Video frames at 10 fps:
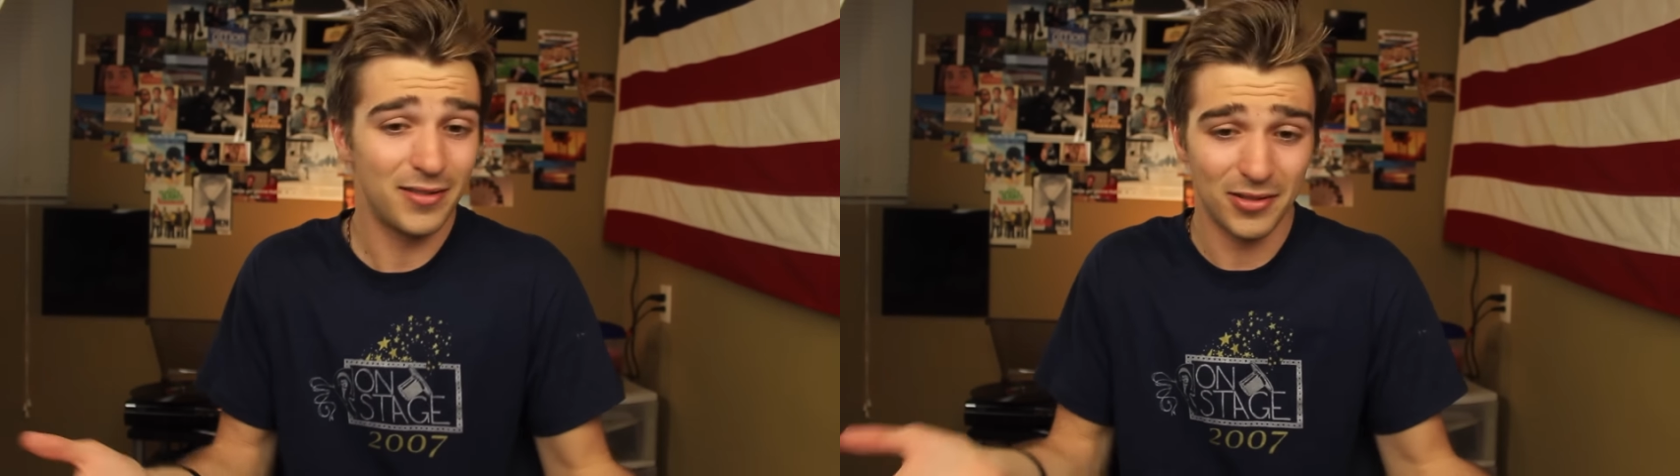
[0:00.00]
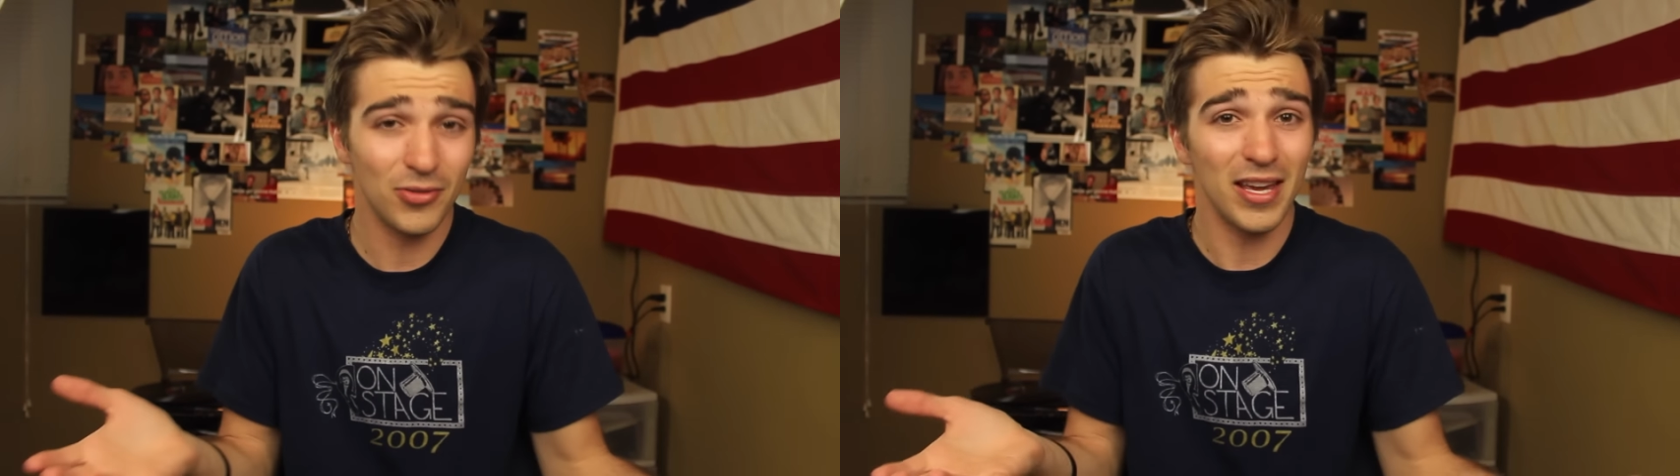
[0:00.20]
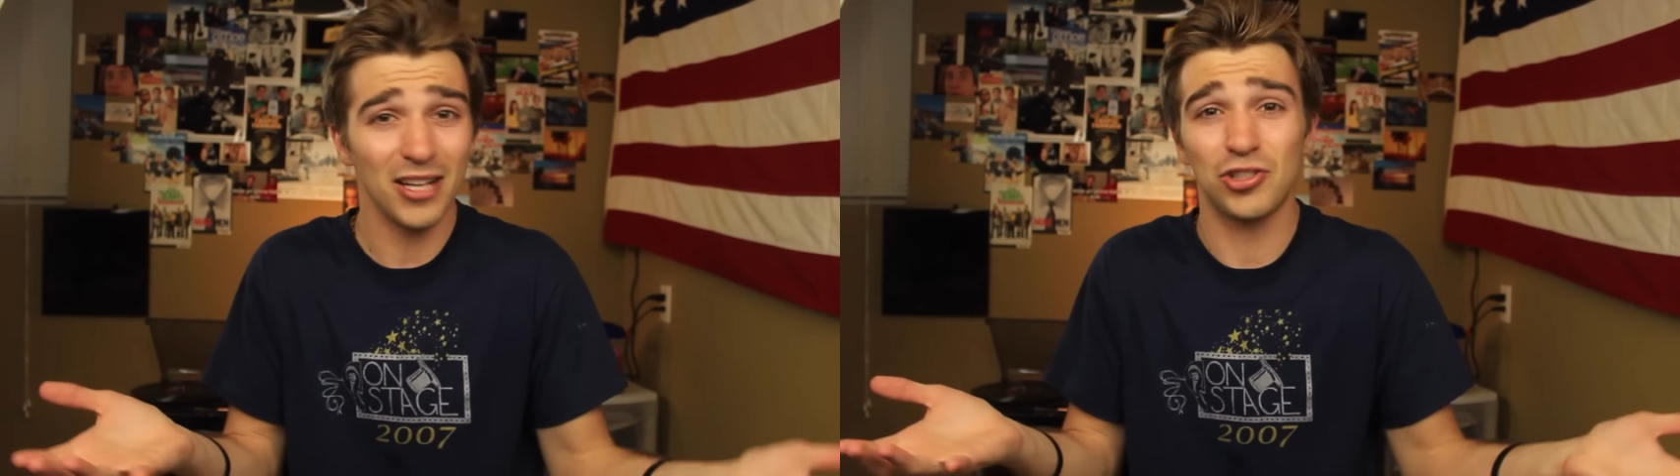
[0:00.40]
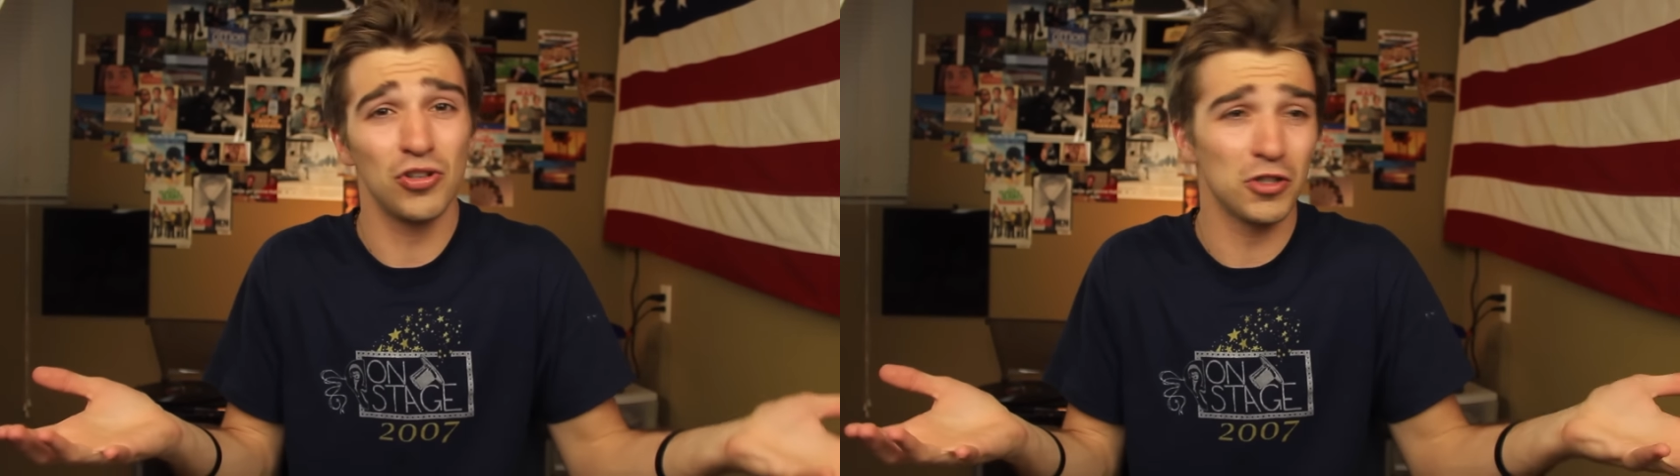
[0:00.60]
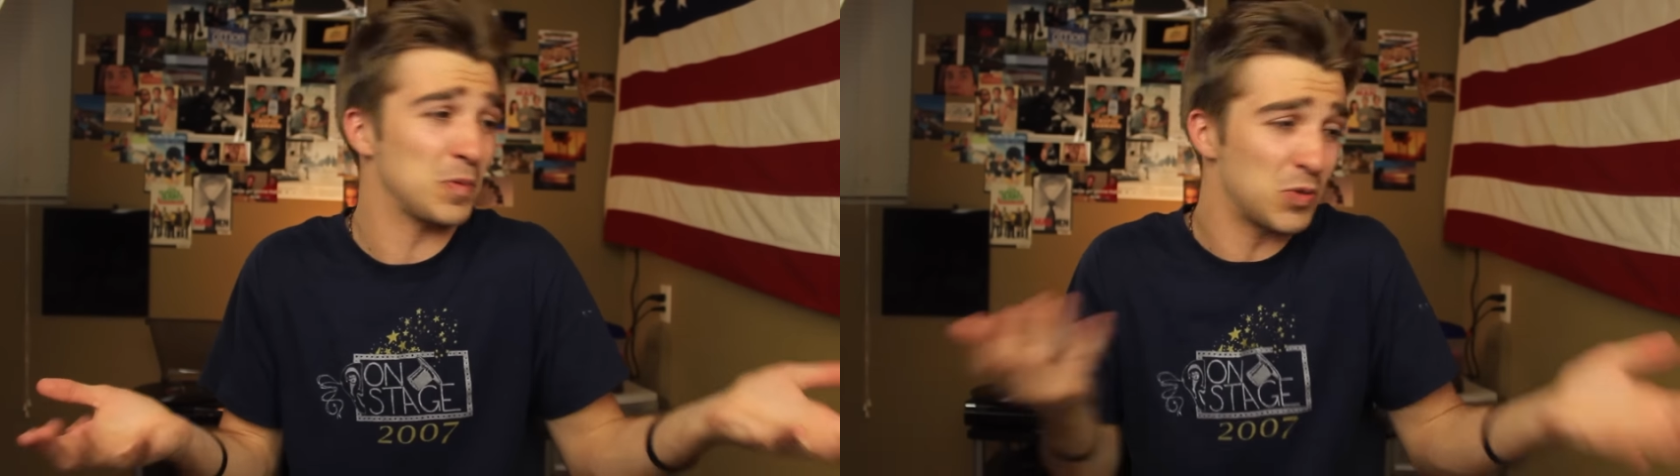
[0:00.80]
You can't
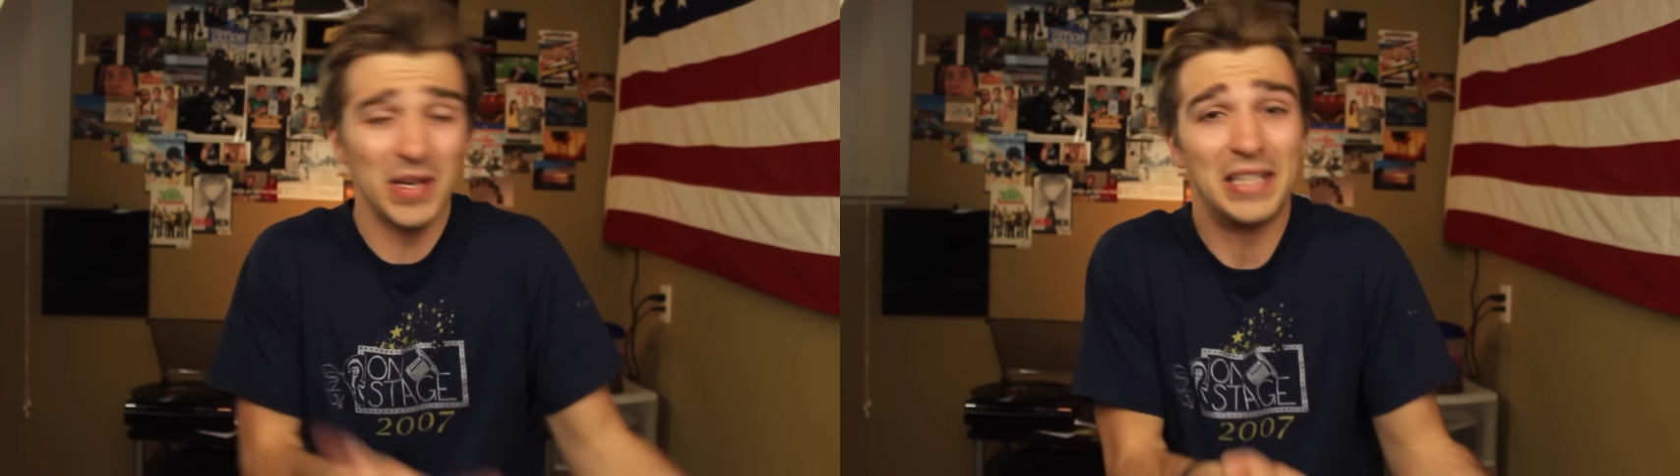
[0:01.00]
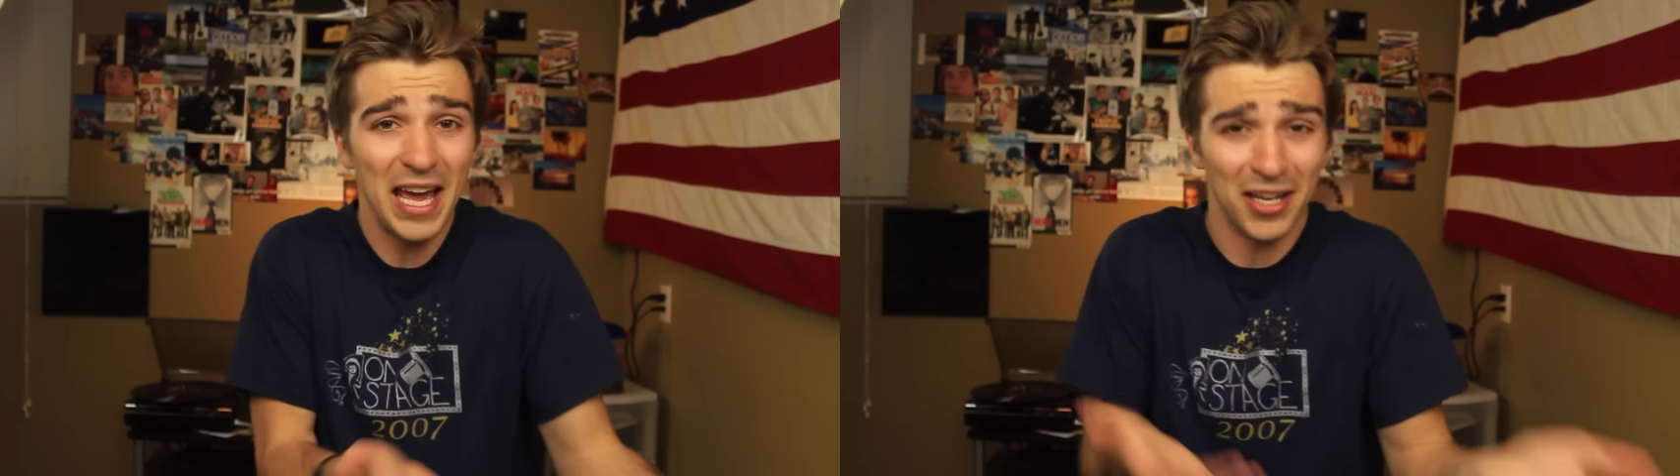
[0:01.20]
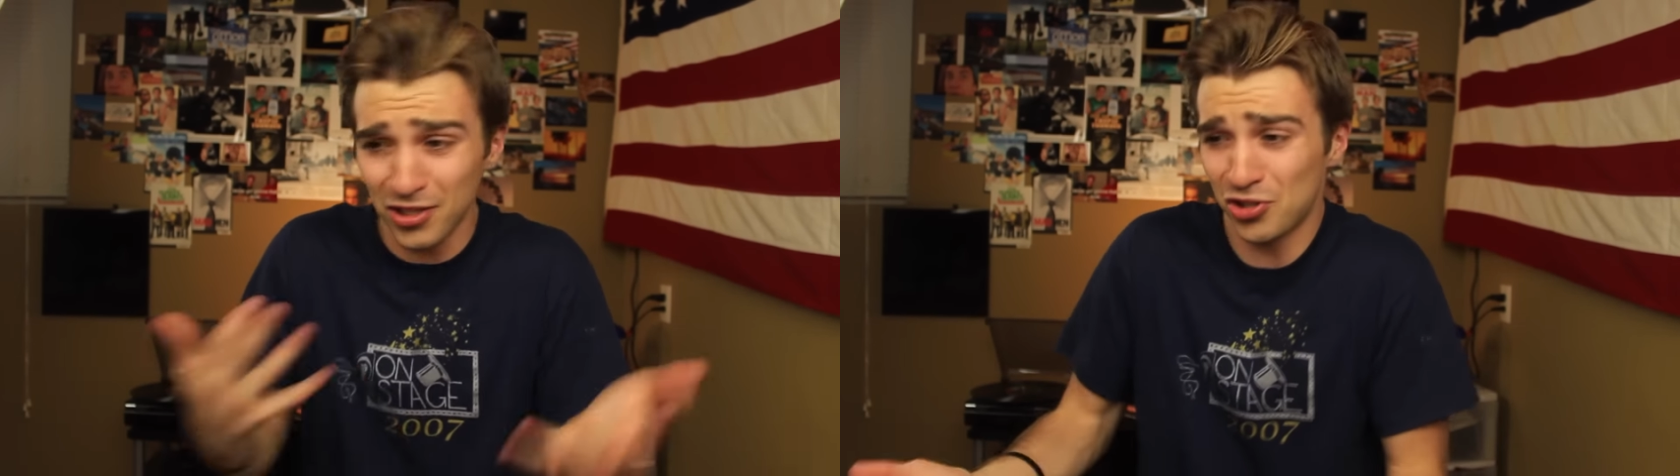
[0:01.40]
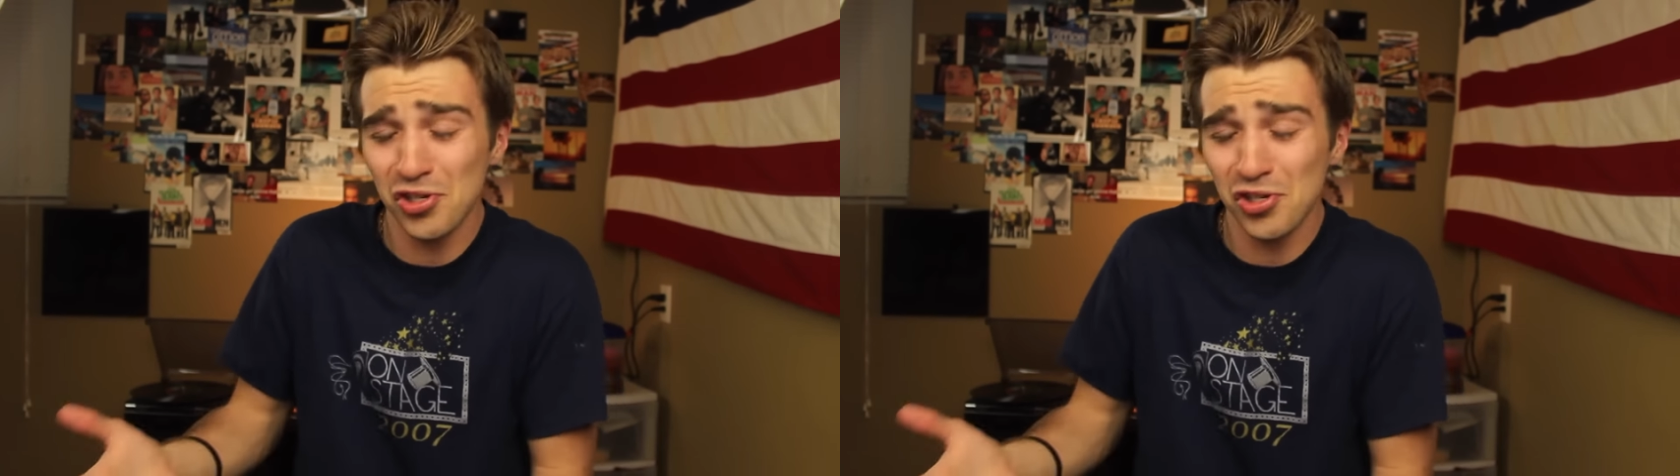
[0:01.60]
choose between cake and